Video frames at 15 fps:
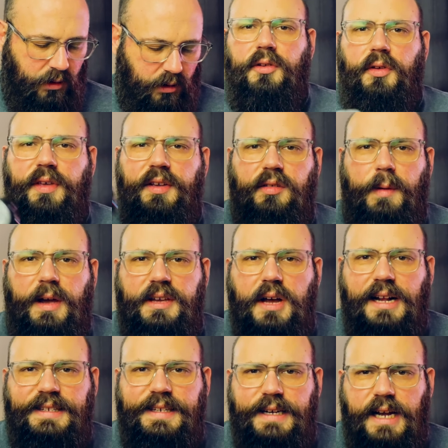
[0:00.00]
So these are my
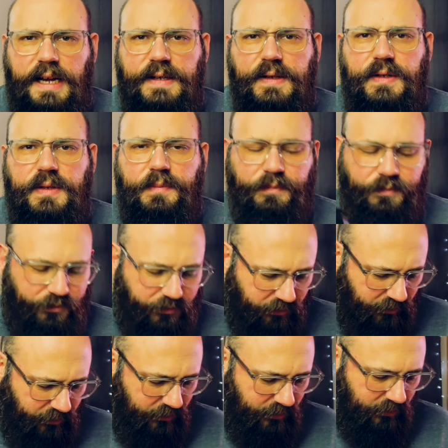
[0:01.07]
Yahtzee
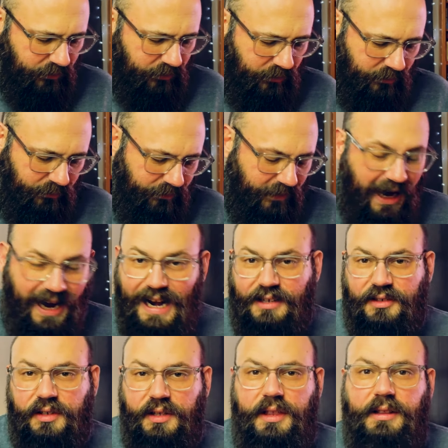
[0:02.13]
dice. I
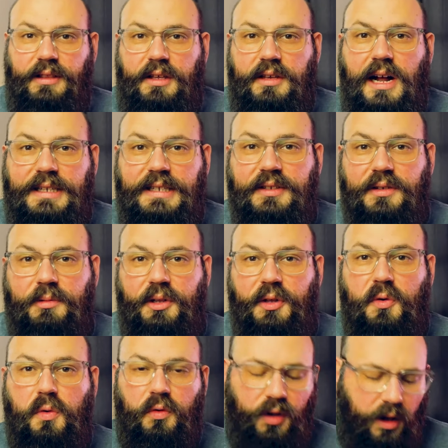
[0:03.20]
actually think the Yahtzee is a really
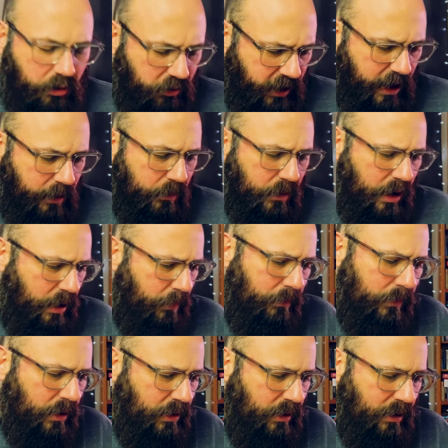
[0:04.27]
cool, subtle game. Um,
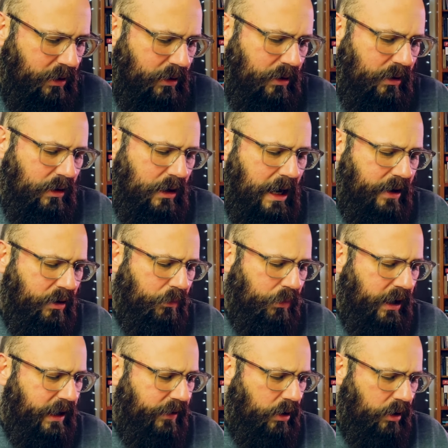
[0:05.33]
I don't
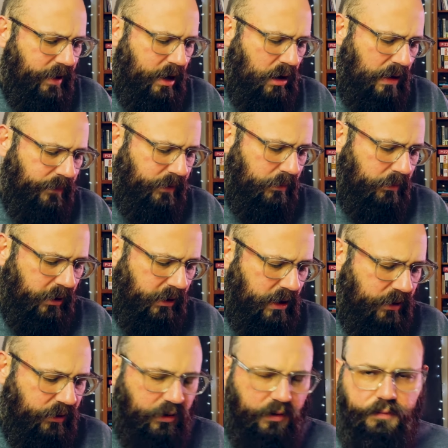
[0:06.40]
play it all that often
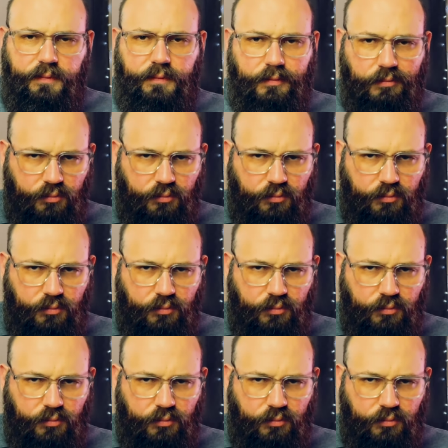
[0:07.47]
because of